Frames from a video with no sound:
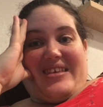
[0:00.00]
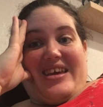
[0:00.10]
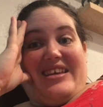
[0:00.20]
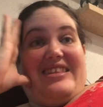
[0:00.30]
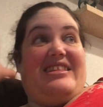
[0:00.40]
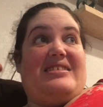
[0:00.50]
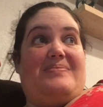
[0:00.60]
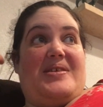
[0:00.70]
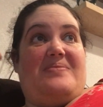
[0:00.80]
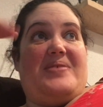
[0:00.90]
And in this
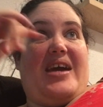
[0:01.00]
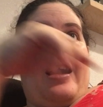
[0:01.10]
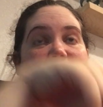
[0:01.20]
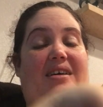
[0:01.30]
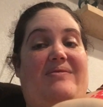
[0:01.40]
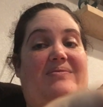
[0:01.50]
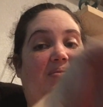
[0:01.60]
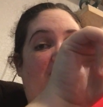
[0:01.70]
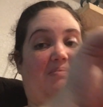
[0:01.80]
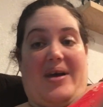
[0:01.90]
month, we have,
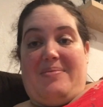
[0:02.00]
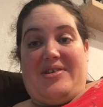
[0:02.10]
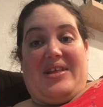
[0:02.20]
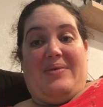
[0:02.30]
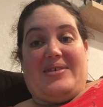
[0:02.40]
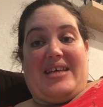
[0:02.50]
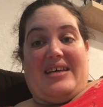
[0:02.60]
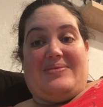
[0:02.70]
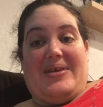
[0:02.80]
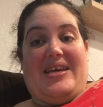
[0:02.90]
my birthday was
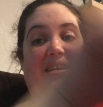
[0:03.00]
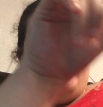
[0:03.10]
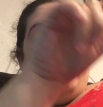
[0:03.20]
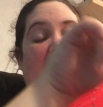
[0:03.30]
last week.